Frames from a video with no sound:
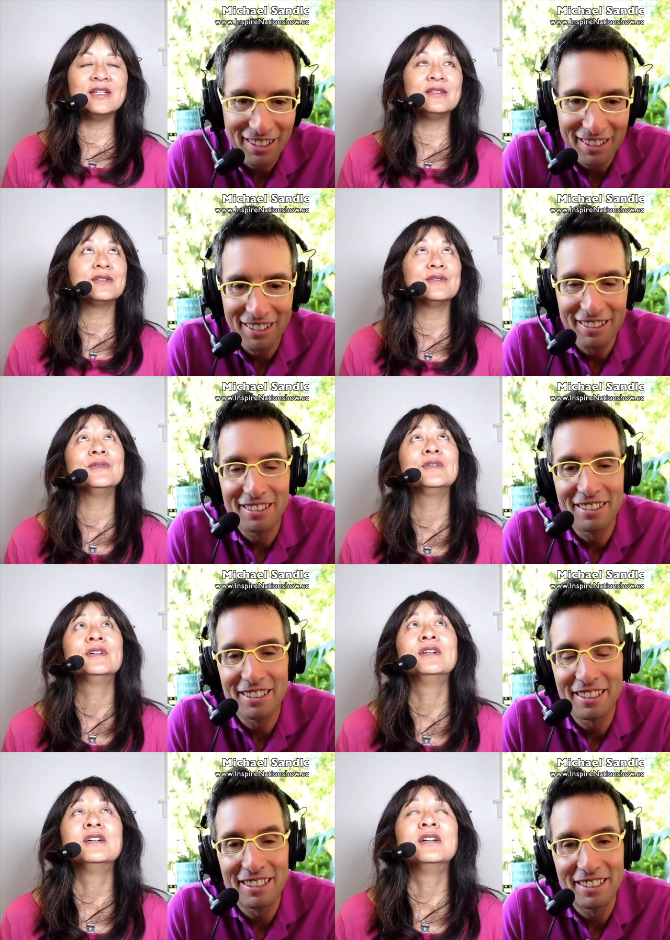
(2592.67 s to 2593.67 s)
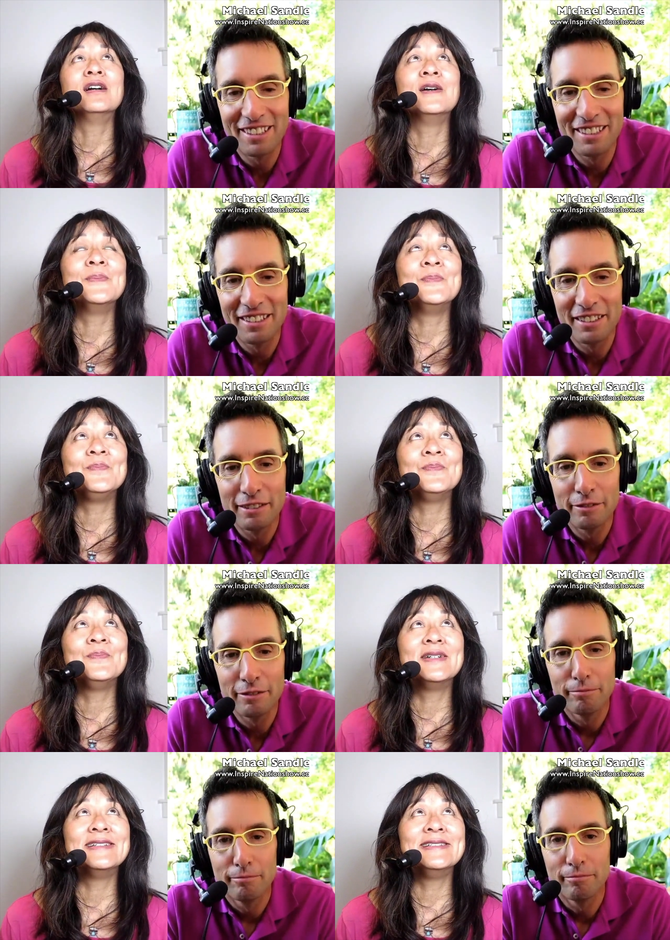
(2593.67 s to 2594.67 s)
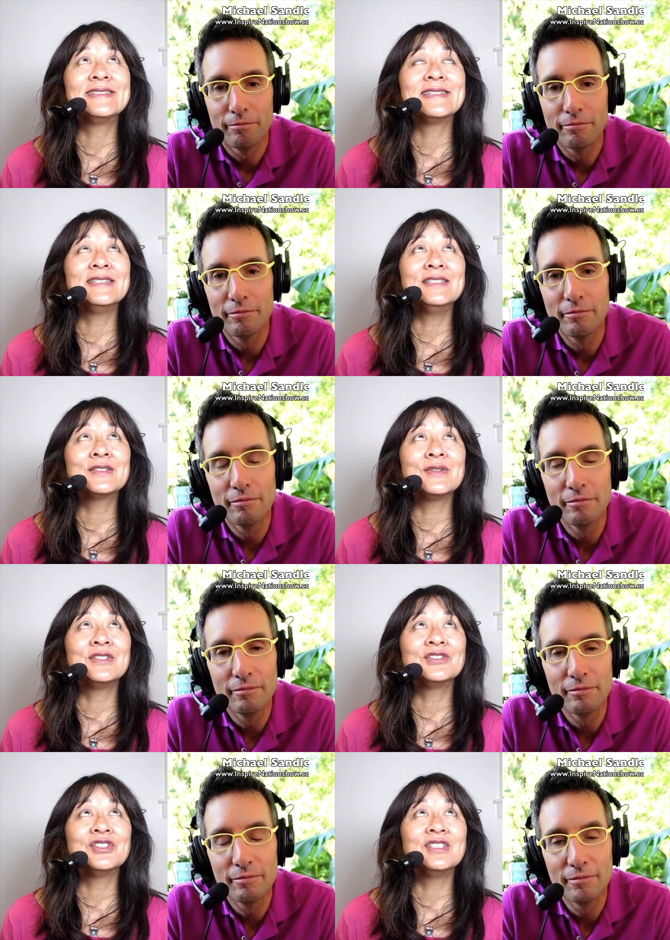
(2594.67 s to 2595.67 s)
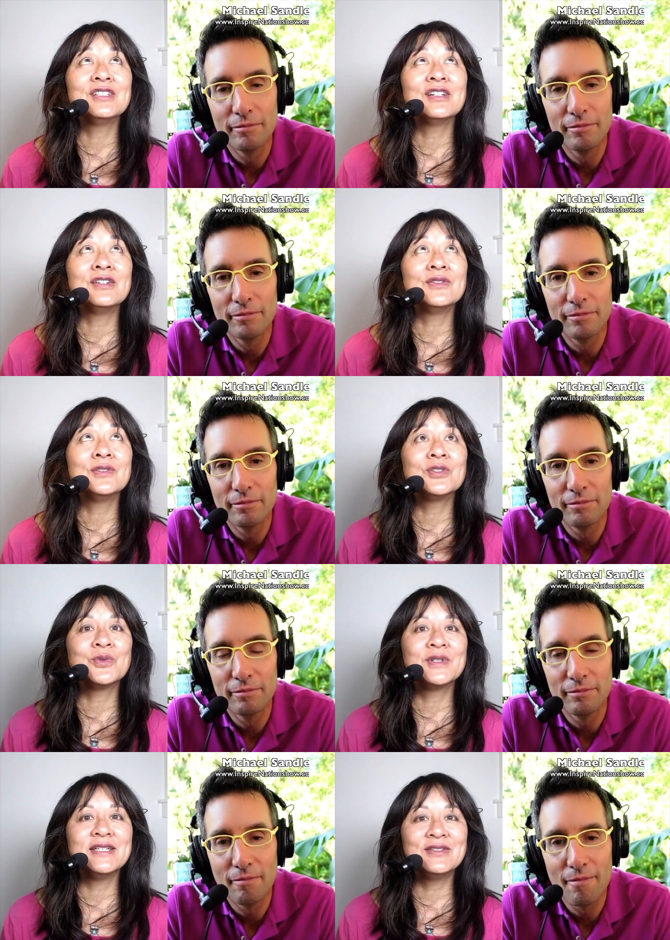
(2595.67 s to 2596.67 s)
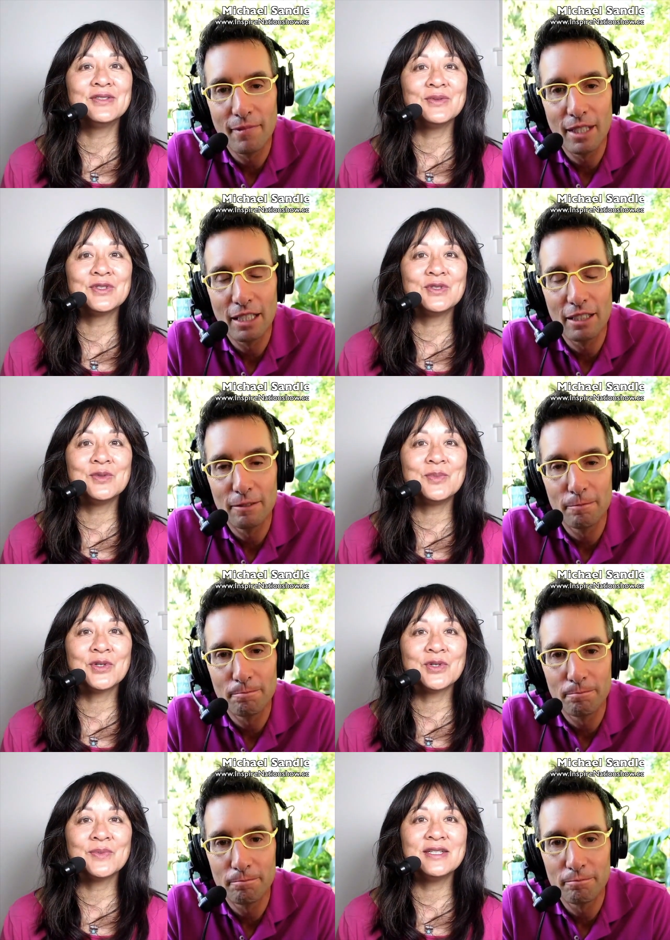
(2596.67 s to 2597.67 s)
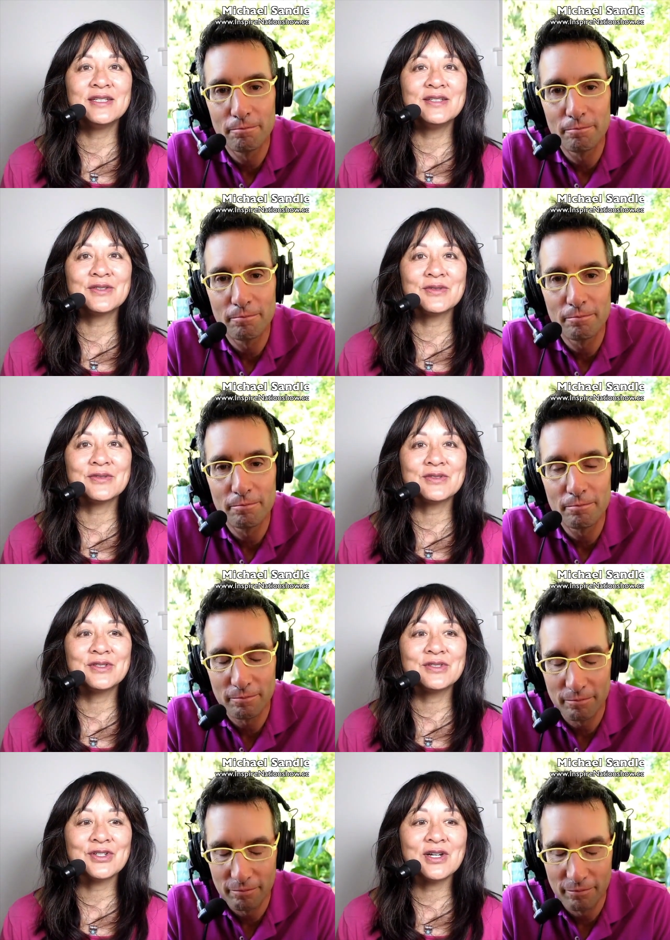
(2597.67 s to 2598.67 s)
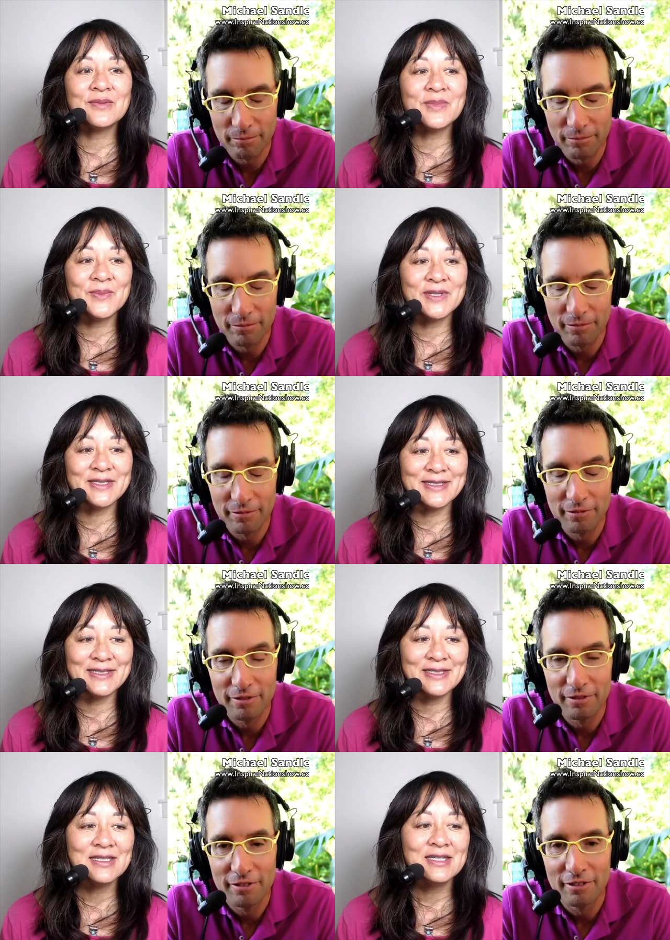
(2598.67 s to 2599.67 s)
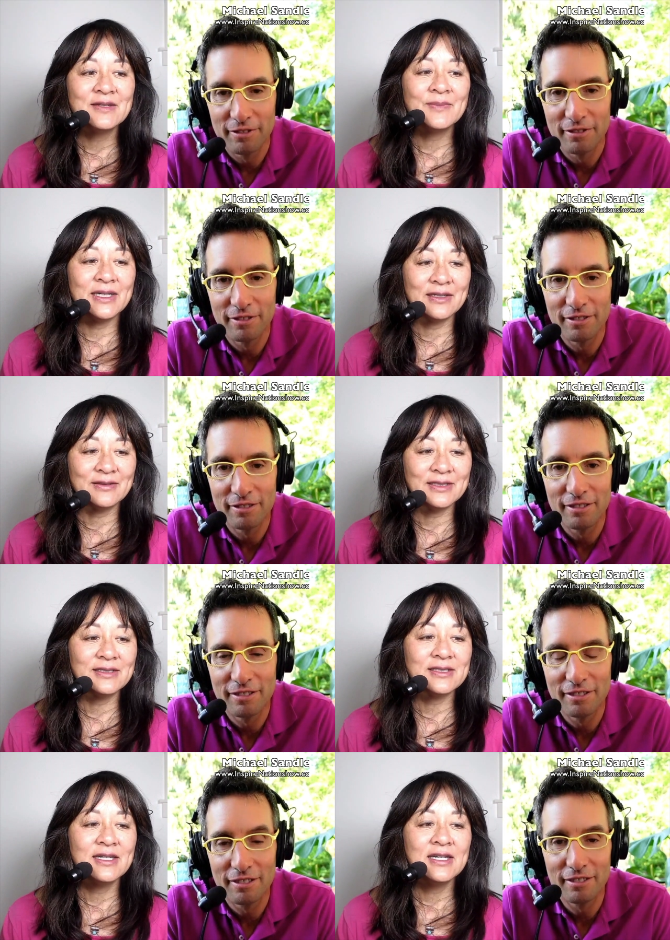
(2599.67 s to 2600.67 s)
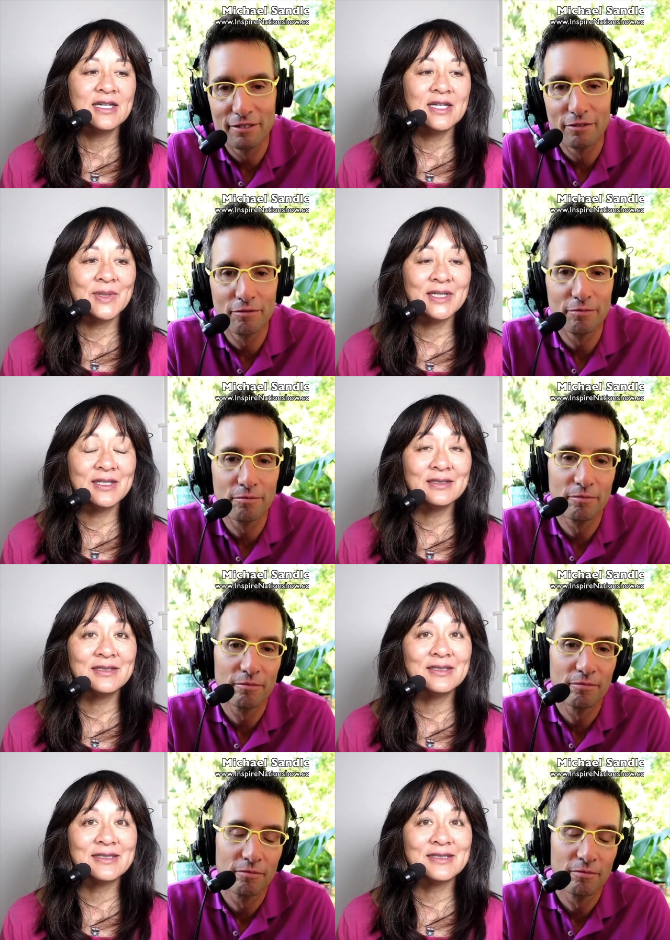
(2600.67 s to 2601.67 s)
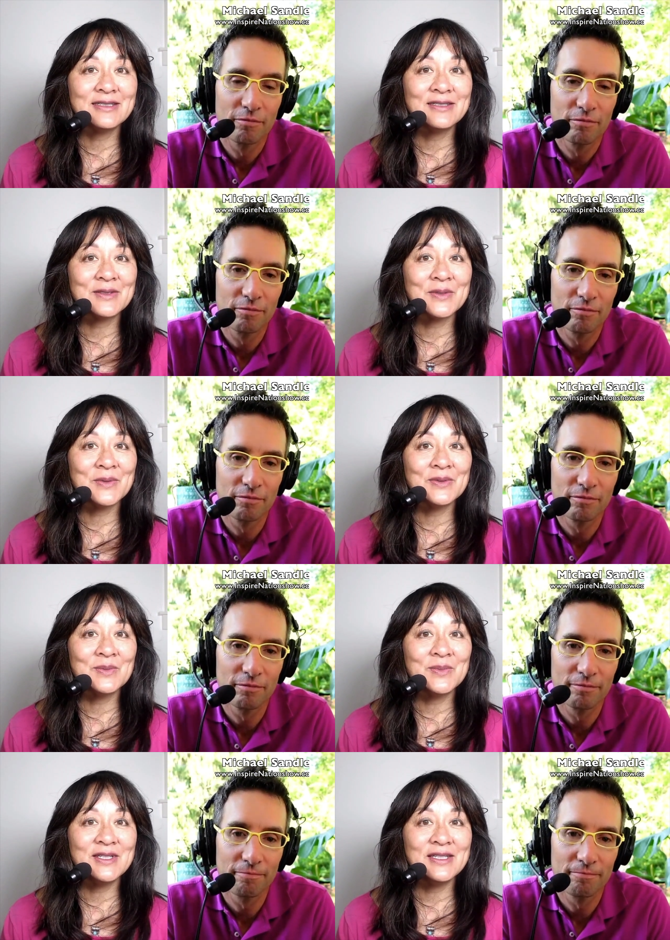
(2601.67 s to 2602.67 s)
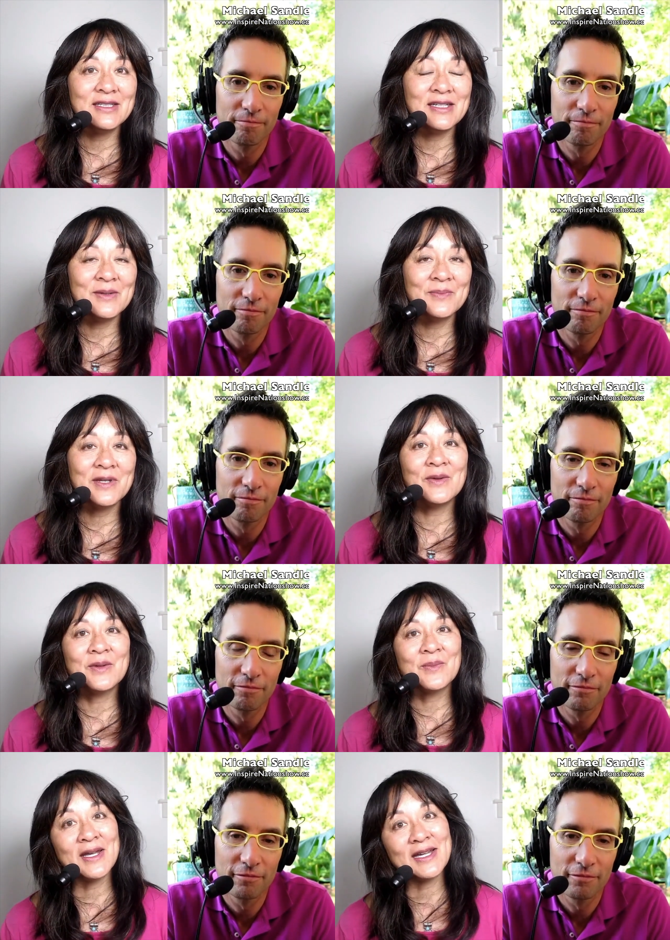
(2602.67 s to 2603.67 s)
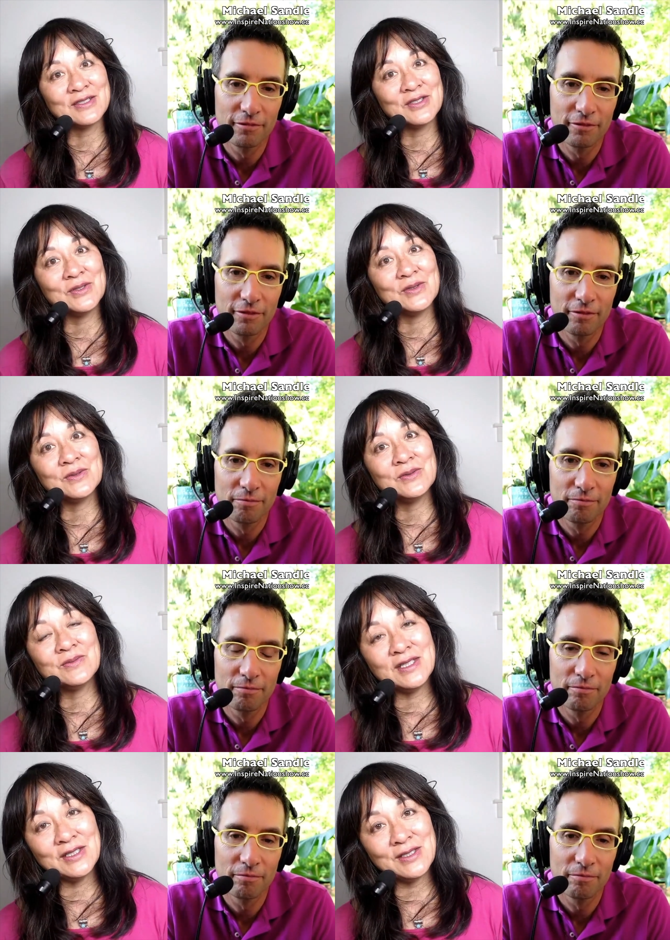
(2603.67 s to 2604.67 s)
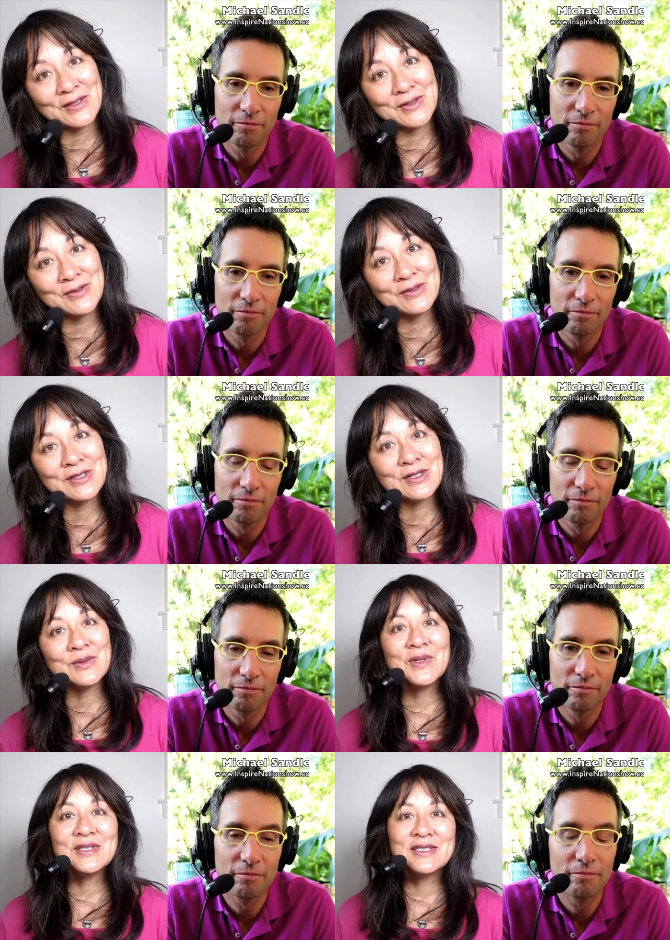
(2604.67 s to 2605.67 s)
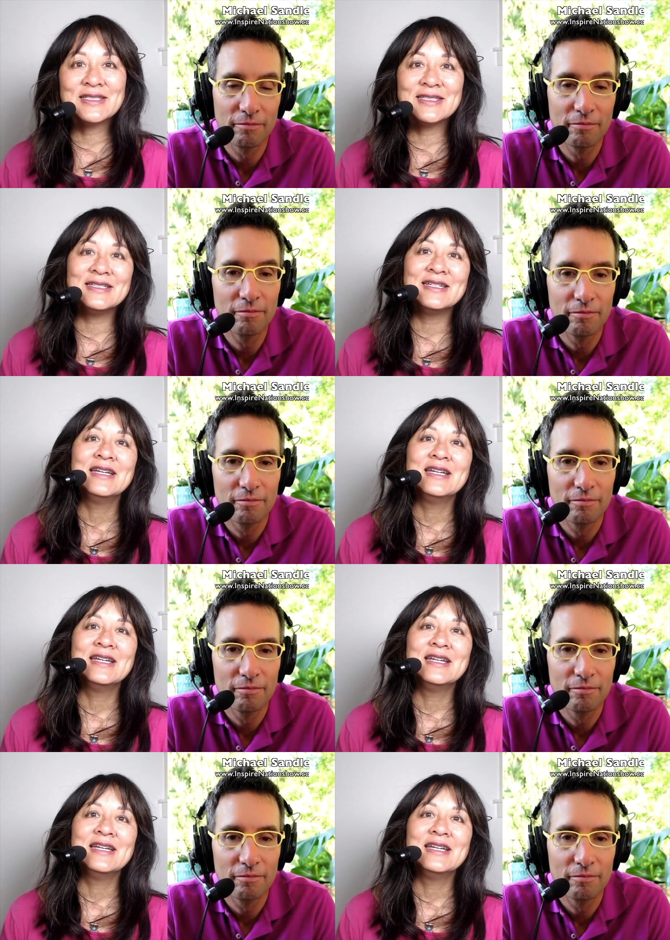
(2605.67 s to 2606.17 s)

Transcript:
Speaker 1: and so. Um, my son is launching on the 20th to his new apartment. He starts his job on Monday, my eldest. And my youngest son is going to be um, going back to the East Coast on Wednesday.